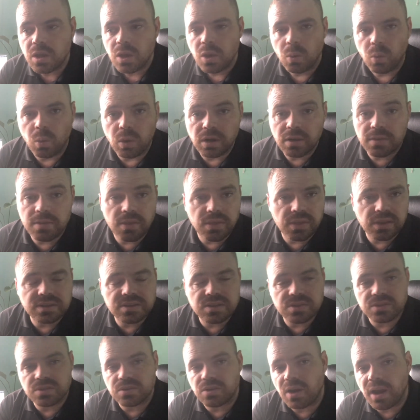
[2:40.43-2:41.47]
One of the things
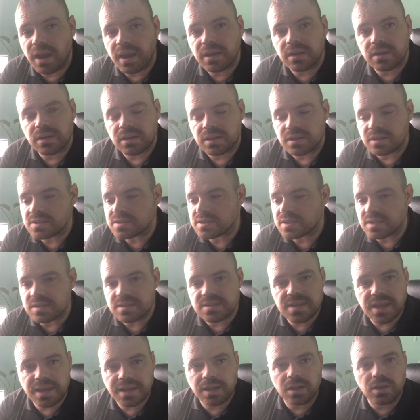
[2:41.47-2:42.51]
that's great is he's
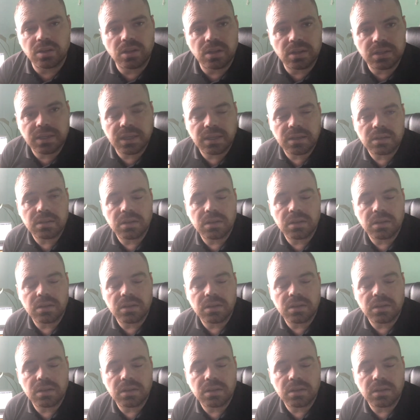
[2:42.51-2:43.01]
taken a look at